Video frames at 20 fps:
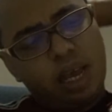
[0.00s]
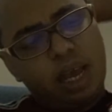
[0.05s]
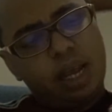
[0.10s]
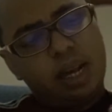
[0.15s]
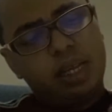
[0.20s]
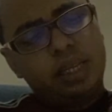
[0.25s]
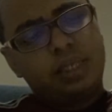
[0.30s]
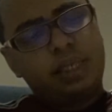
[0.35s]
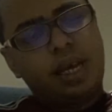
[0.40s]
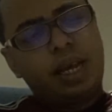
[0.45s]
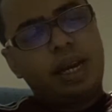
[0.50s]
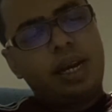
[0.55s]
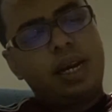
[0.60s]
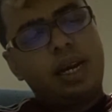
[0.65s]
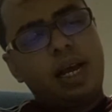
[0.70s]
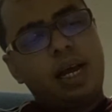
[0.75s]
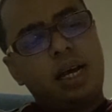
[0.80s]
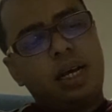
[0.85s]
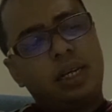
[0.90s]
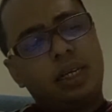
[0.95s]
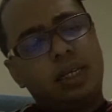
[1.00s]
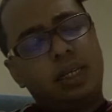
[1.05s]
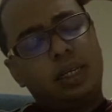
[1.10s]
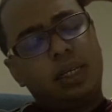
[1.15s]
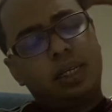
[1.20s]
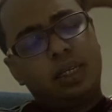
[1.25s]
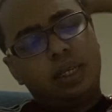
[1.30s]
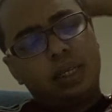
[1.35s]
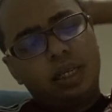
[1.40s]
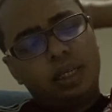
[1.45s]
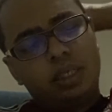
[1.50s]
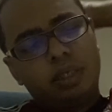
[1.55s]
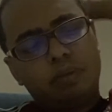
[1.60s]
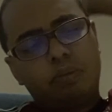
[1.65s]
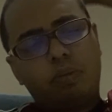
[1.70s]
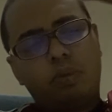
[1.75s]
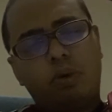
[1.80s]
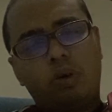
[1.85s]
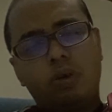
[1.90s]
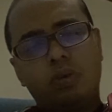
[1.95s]
at the site lung is
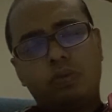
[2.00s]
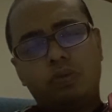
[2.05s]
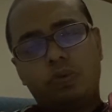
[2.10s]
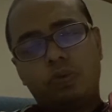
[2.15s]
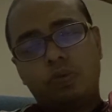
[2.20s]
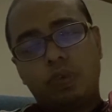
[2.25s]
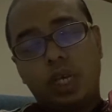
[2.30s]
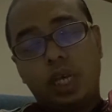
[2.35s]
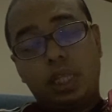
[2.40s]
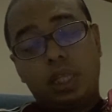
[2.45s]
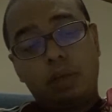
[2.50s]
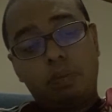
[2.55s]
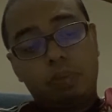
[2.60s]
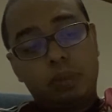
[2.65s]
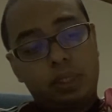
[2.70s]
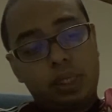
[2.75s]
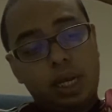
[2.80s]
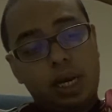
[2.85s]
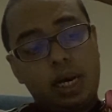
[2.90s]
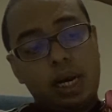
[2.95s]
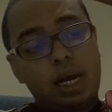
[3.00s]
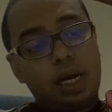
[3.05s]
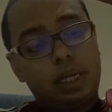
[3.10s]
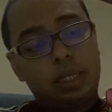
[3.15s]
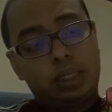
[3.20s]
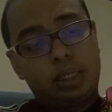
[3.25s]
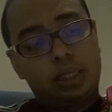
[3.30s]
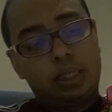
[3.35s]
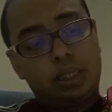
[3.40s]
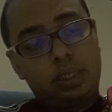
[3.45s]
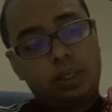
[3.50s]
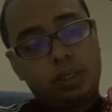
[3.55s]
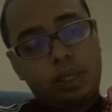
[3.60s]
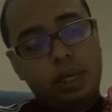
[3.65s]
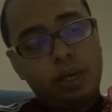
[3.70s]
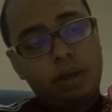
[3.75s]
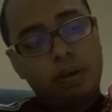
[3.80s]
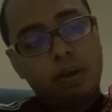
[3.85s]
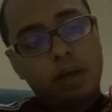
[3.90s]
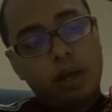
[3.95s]
almost 80% lungs.
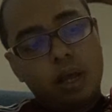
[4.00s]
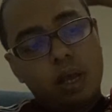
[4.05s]
Okay,